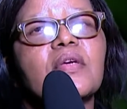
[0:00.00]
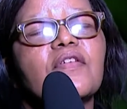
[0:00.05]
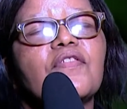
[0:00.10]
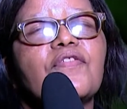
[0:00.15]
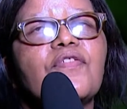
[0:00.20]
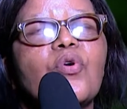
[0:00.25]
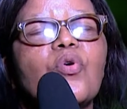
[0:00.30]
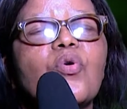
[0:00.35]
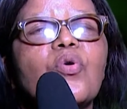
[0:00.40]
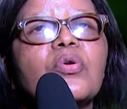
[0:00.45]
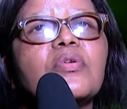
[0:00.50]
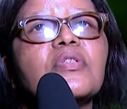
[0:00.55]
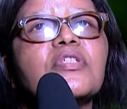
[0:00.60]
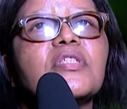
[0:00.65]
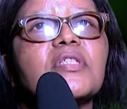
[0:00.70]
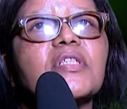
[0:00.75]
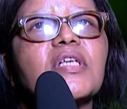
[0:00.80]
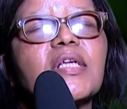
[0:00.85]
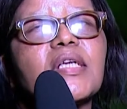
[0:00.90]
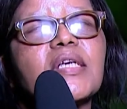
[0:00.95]
for all
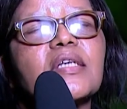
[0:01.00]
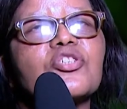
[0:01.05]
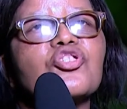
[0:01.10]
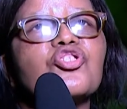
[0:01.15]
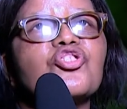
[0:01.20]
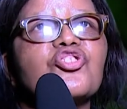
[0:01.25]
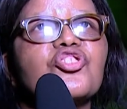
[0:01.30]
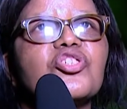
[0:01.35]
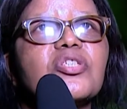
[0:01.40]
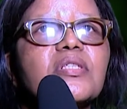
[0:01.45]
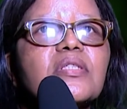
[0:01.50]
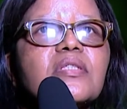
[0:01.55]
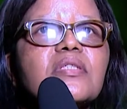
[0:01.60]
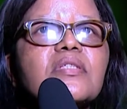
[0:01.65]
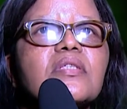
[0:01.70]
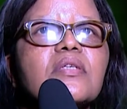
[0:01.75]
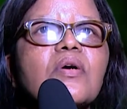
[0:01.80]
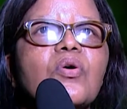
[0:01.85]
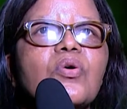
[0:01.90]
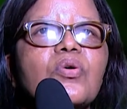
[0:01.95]

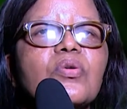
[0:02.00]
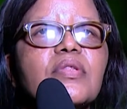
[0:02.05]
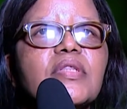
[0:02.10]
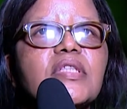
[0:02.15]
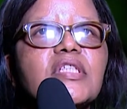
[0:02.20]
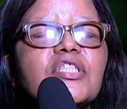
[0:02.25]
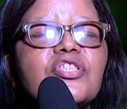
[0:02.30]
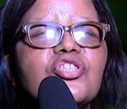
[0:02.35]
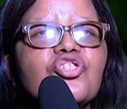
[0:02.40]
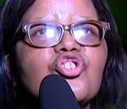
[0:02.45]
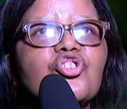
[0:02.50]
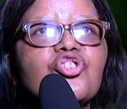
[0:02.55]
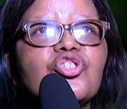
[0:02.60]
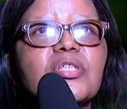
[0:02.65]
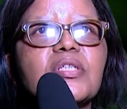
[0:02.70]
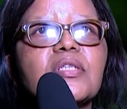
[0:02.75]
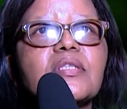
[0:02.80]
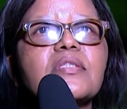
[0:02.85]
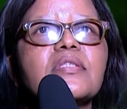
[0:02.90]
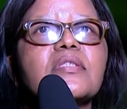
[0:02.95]
declarations, all the
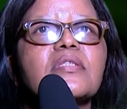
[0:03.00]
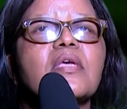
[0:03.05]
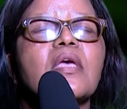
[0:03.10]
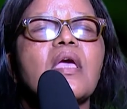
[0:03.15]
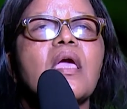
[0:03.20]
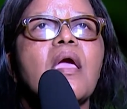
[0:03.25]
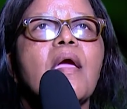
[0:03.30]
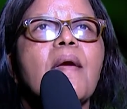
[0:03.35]
teachings,